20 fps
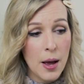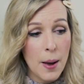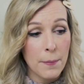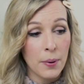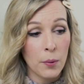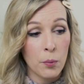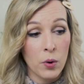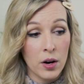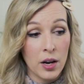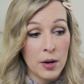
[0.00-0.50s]

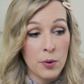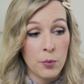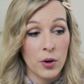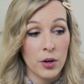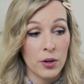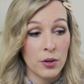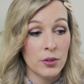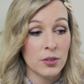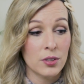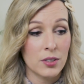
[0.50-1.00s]
But what I
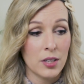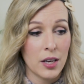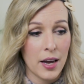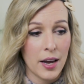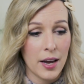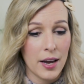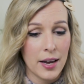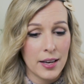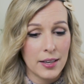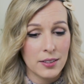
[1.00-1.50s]
will
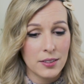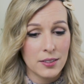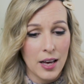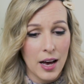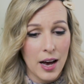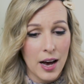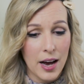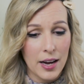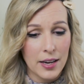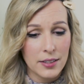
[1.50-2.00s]
say is
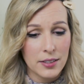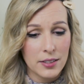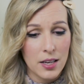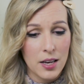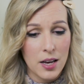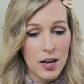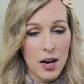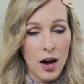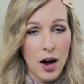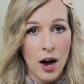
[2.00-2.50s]
that
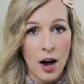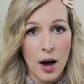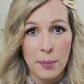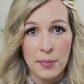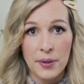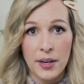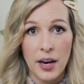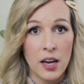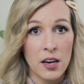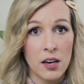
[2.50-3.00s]

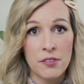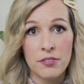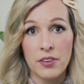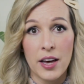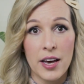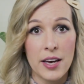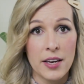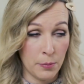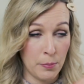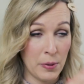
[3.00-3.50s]
kind of
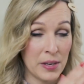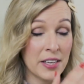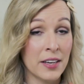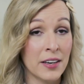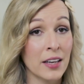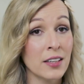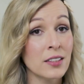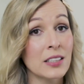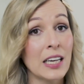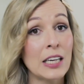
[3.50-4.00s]
like the
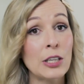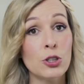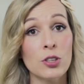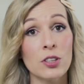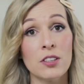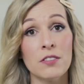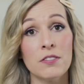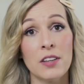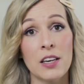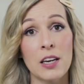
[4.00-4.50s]
beginning
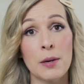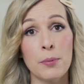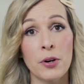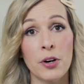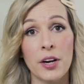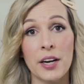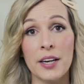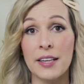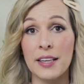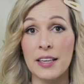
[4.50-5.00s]
stages of labor
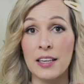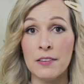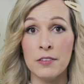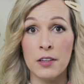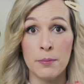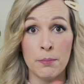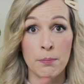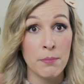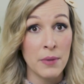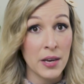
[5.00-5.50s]
and
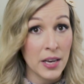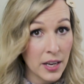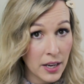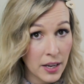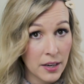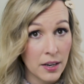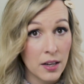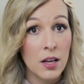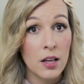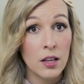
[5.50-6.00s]
even mid